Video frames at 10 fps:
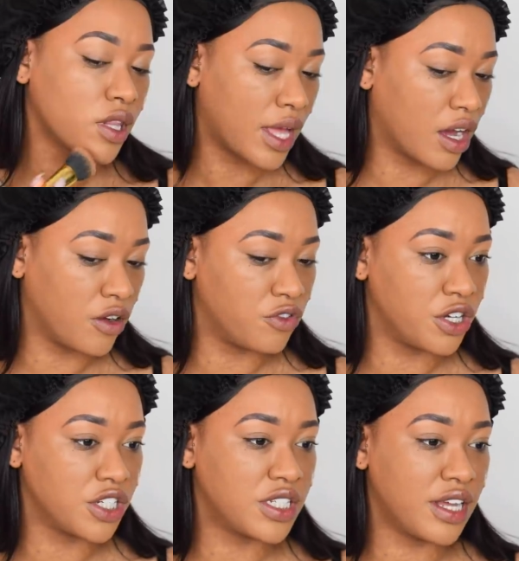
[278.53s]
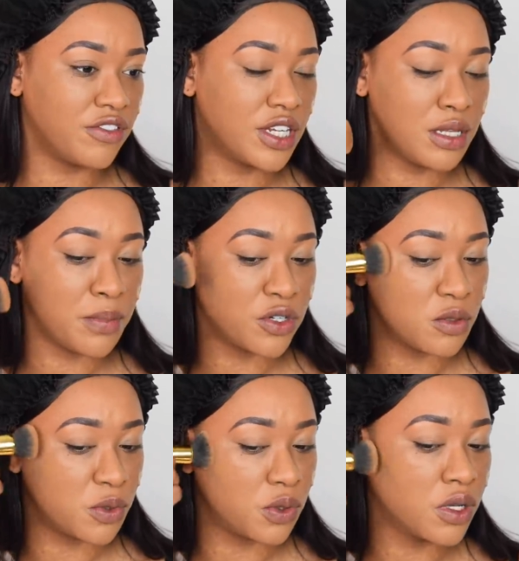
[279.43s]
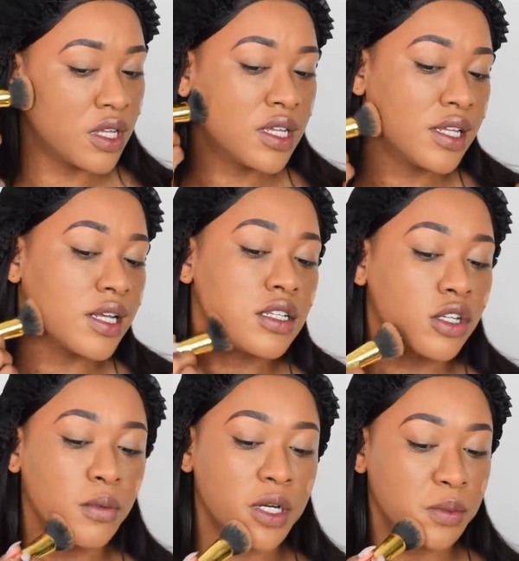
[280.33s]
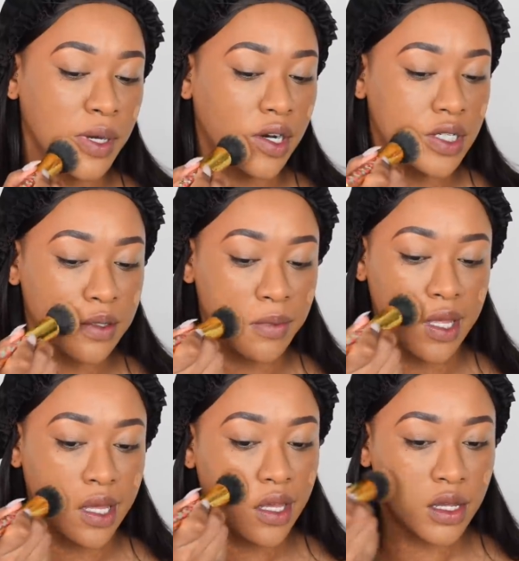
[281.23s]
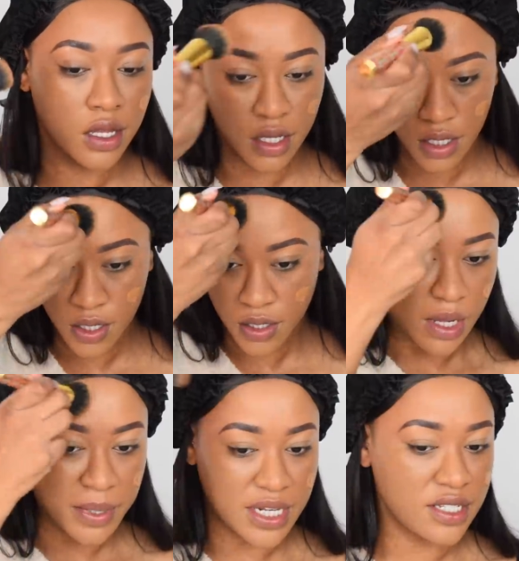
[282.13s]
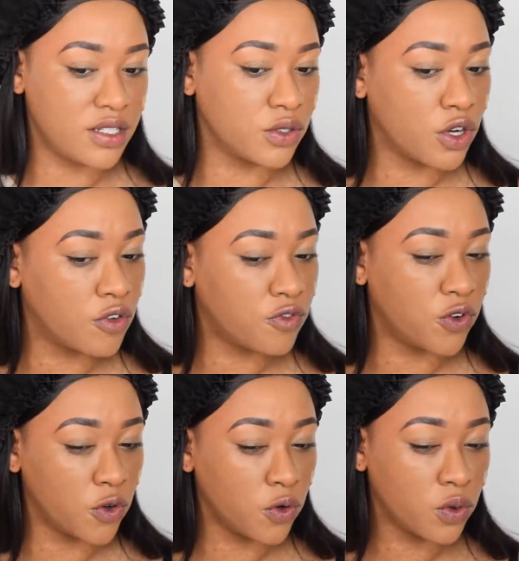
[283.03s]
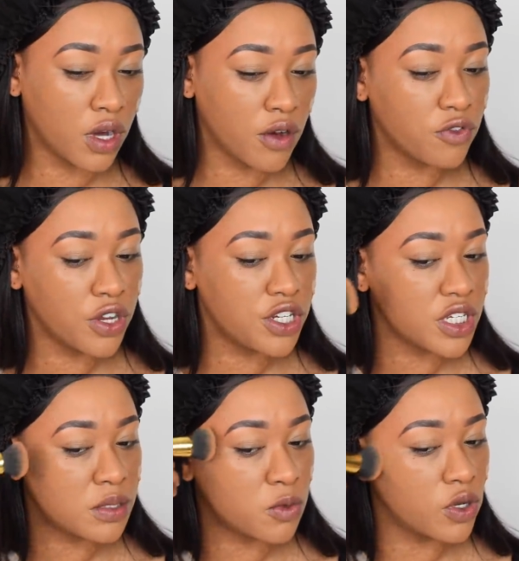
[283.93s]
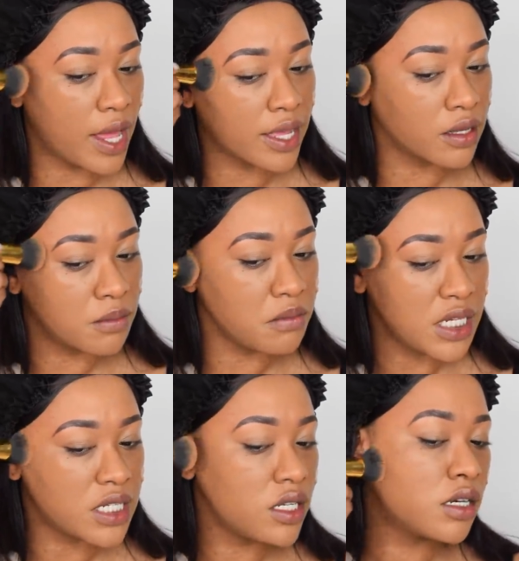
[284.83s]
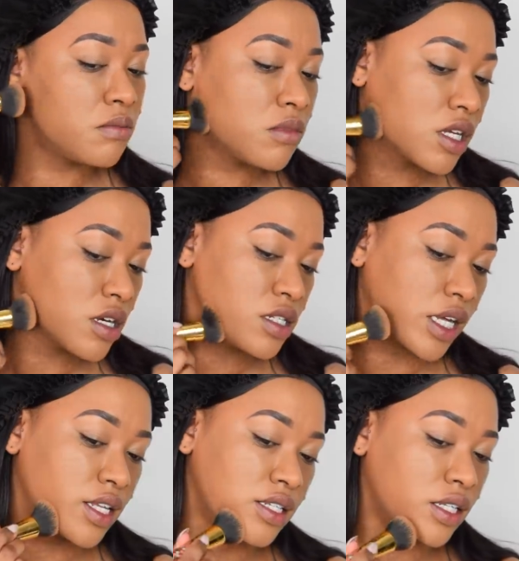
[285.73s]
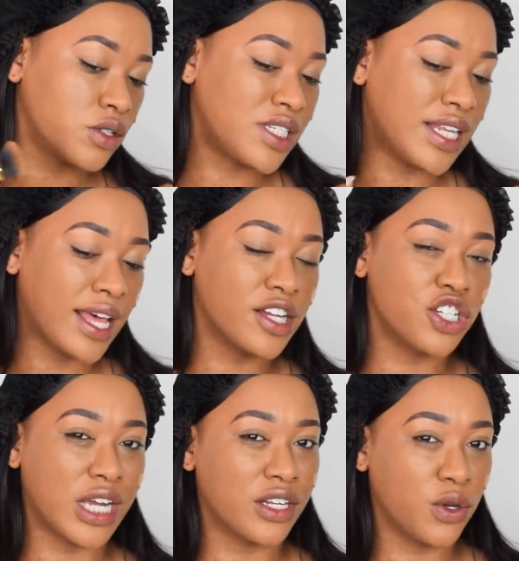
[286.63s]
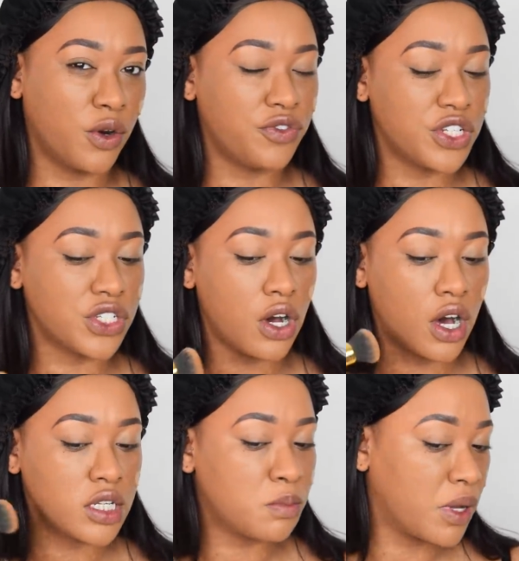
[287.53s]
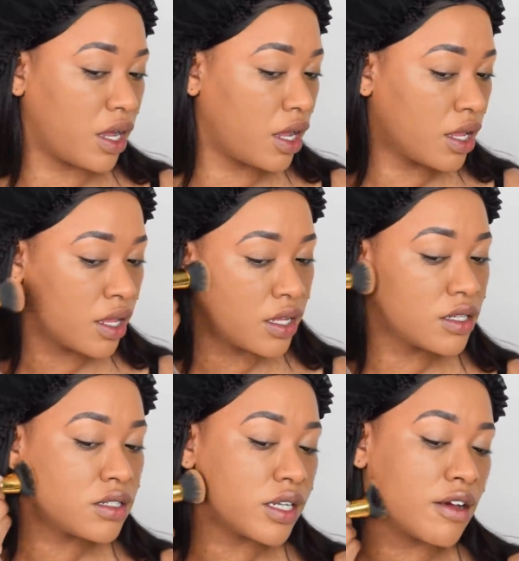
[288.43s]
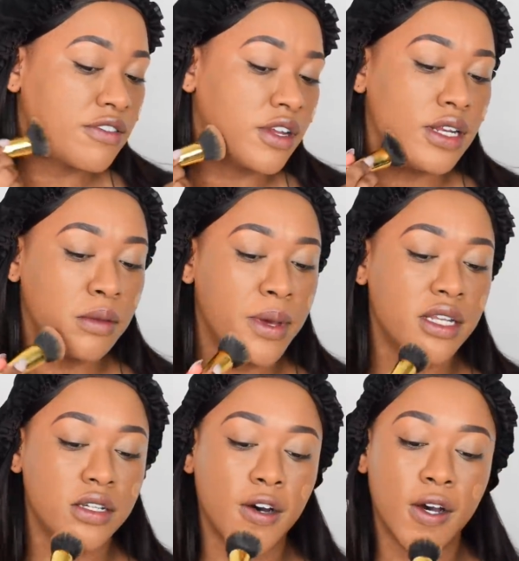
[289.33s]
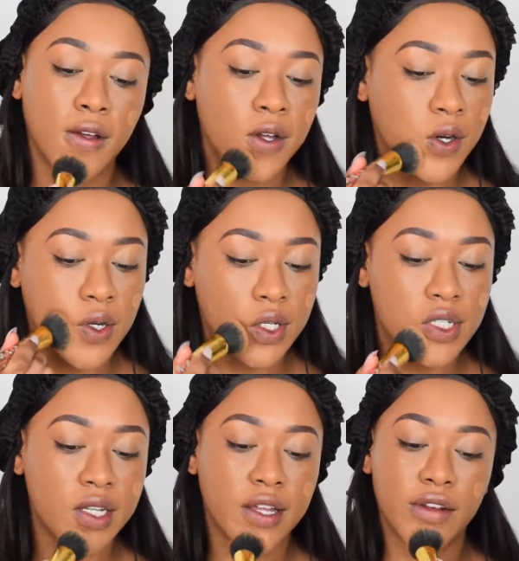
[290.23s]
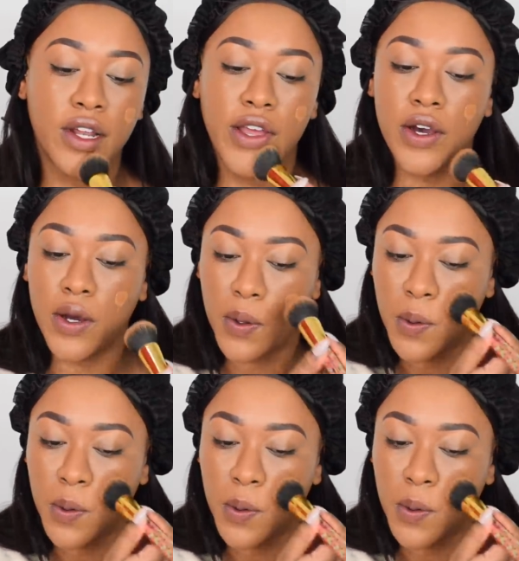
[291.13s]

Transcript: That coverage is definitely buildable. That's so much better to me. I mean, it's still not full coverage, it's more like medium, because I can still see like a shadow of the scars, but definitely better on the second layer.